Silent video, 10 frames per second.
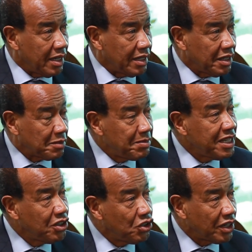it's
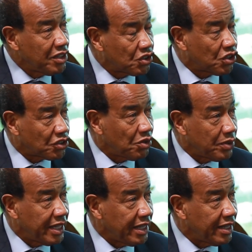being done in such a
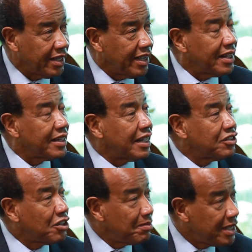way that
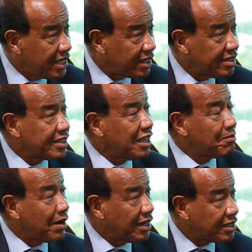Jamaicans can
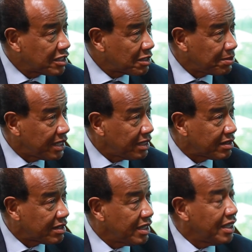
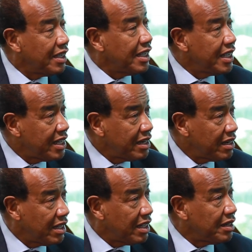participate in
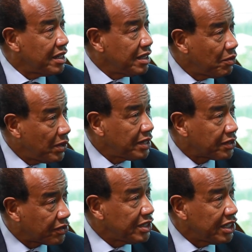the
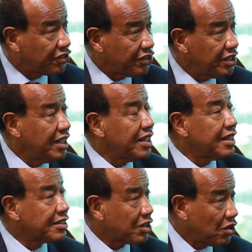wealth creation
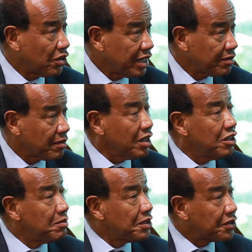that's occurring.
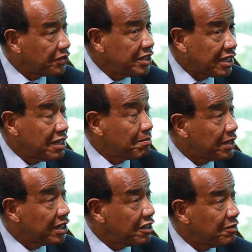Number three, it's an
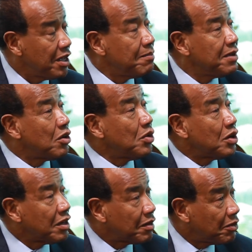imperative because we
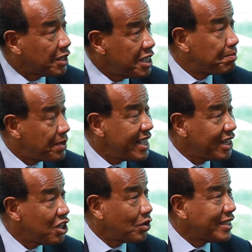want to keep
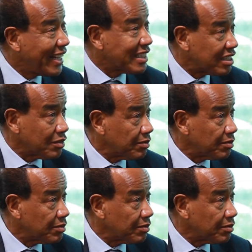paying down debt.